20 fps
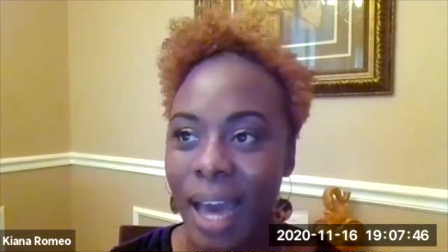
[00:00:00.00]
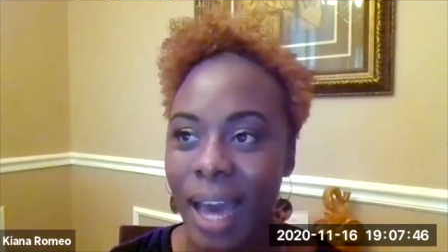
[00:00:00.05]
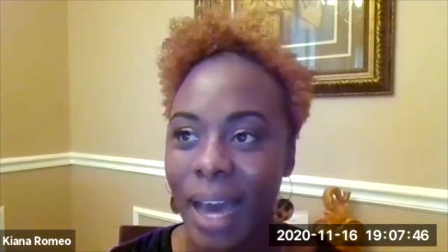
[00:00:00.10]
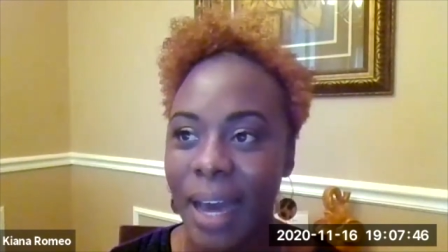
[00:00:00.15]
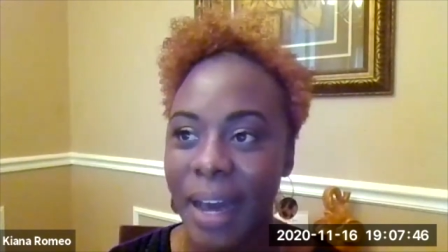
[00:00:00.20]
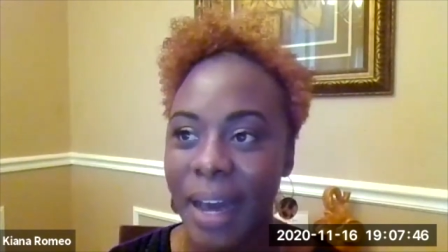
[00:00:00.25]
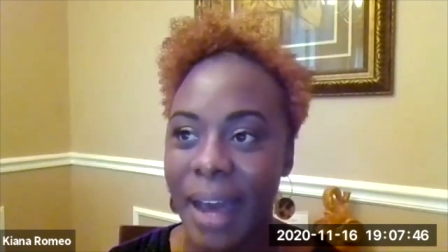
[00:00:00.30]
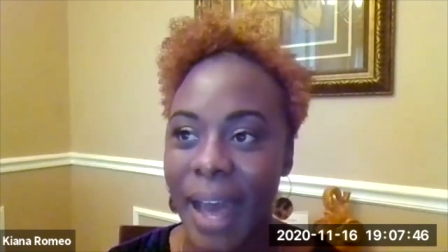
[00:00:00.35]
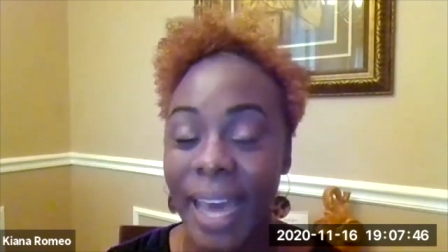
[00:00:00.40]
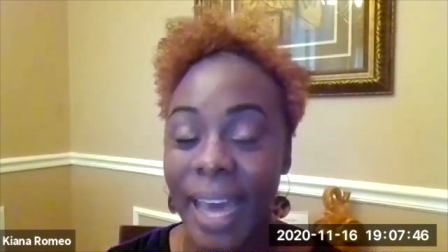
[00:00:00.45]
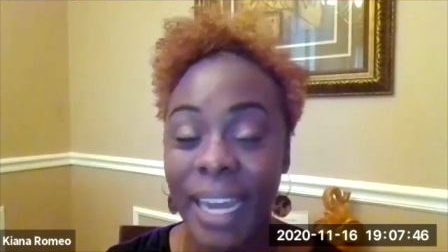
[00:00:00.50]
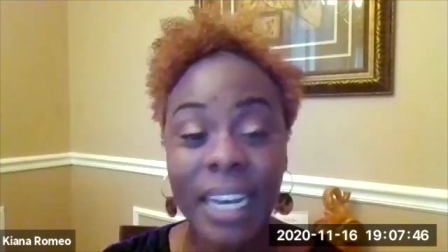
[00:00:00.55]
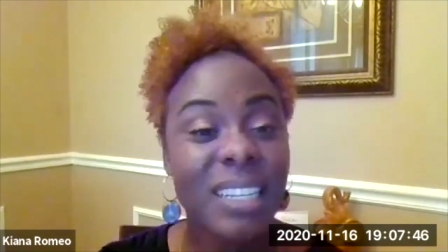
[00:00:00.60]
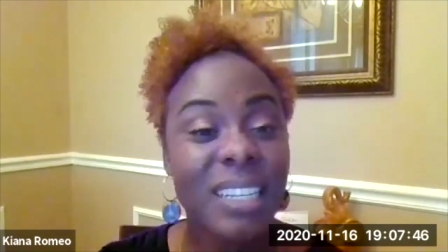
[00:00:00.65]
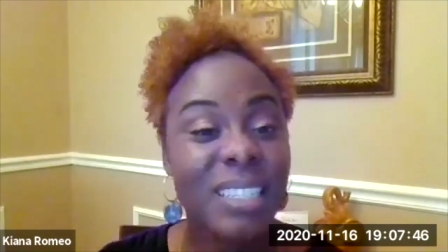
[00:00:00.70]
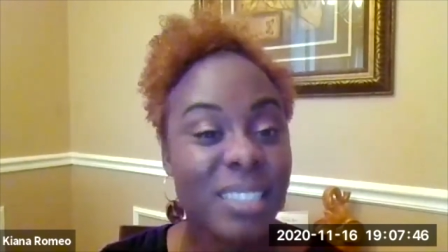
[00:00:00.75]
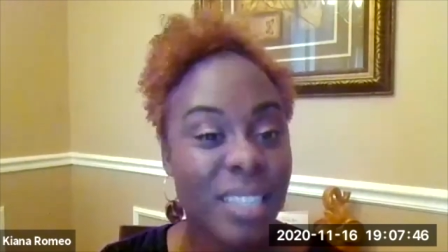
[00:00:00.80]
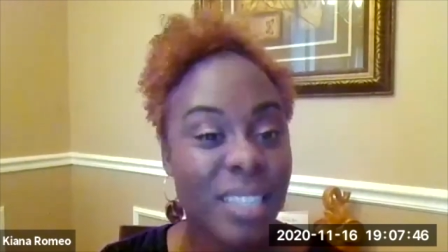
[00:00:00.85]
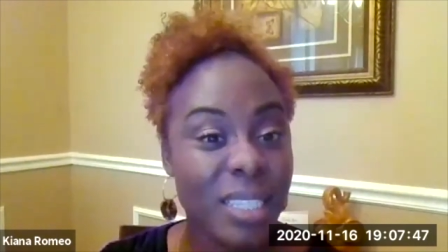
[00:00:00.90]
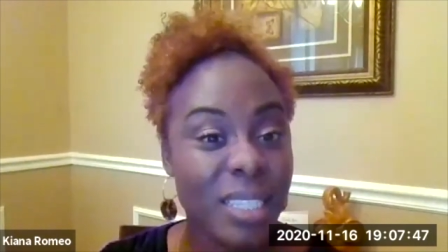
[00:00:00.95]
uh, out of
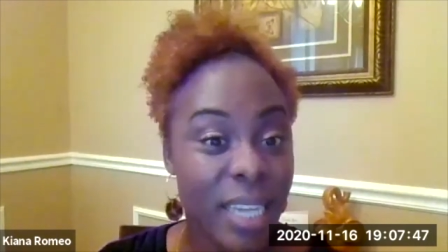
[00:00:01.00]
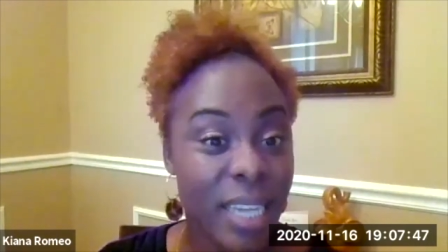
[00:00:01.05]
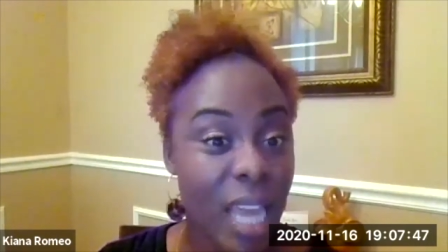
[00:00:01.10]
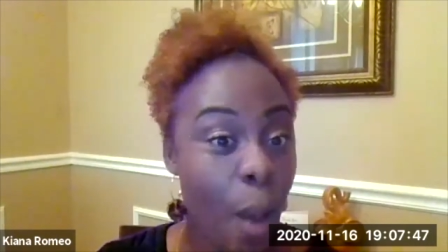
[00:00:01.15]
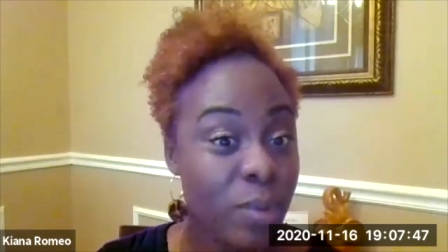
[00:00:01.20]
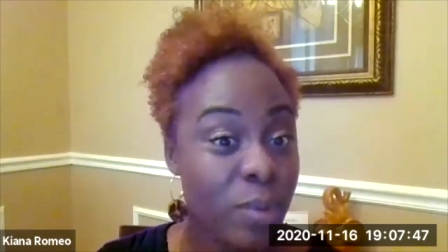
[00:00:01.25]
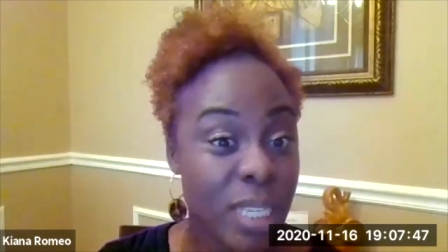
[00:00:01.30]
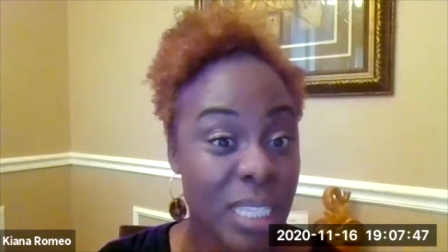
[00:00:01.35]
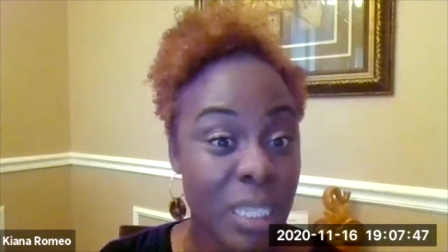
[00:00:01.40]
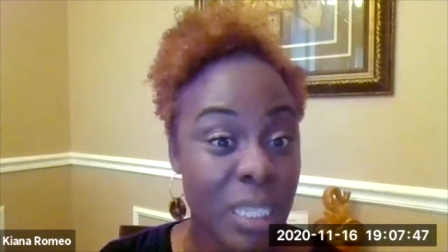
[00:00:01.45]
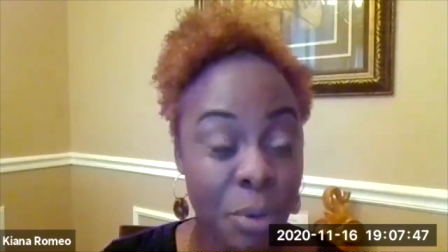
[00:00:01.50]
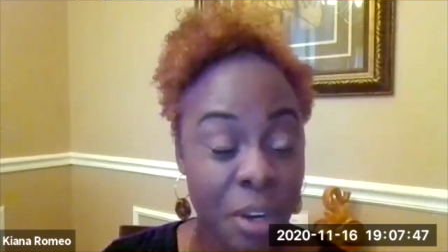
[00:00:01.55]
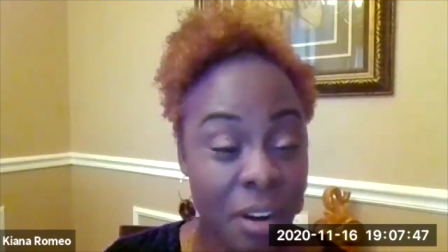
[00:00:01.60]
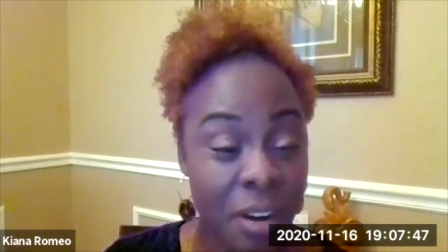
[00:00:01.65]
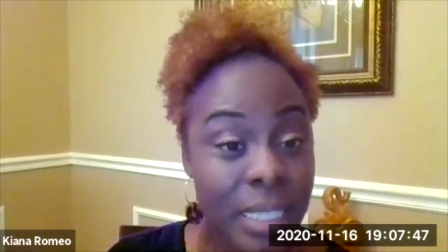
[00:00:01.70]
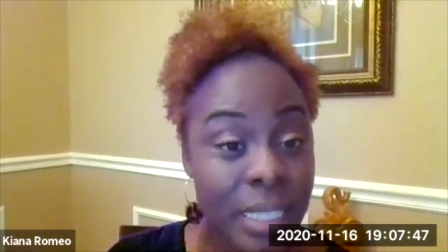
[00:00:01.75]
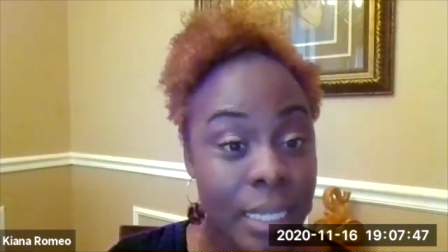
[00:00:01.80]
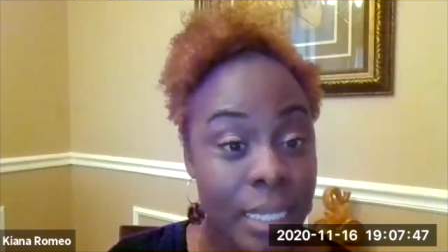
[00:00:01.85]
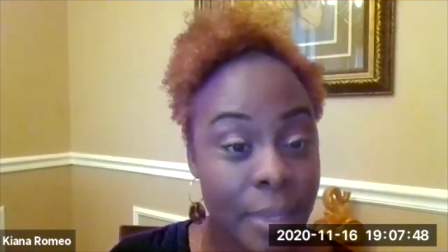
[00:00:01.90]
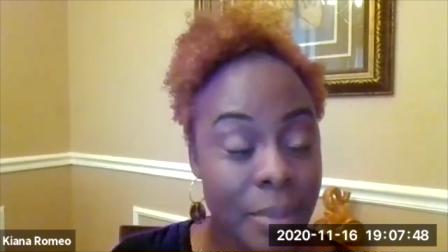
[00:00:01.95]
necessity, I was
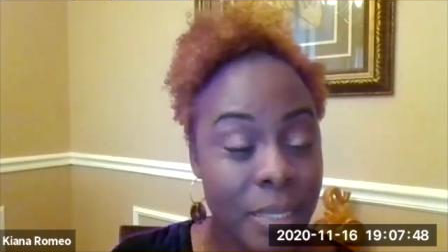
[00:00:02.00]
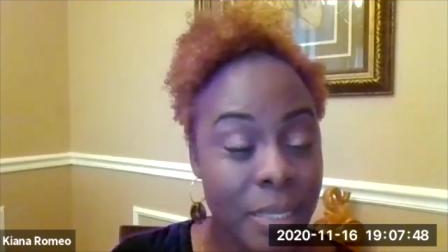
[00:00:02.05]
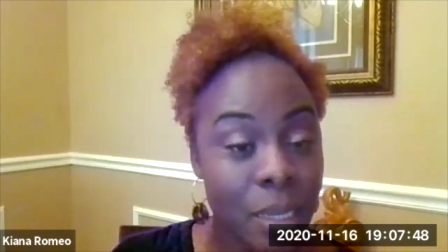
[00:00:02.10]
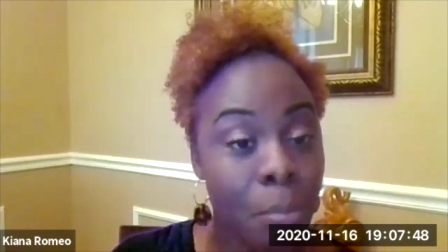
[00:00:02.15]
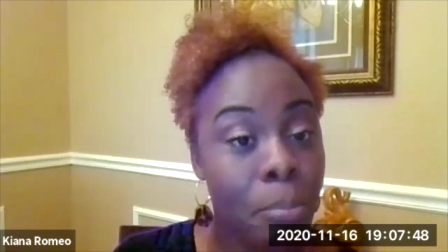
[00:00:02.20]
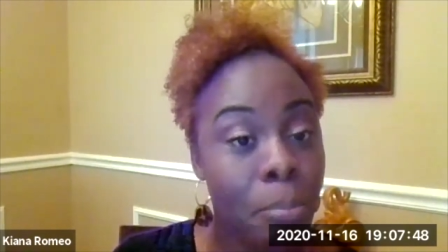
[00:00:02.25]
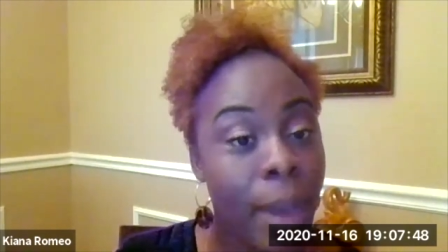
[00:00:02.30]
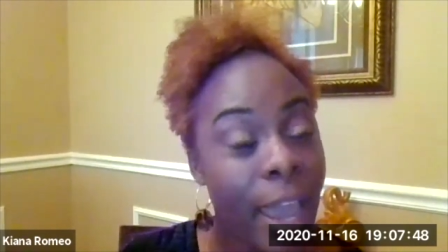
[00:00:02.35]
experiencing some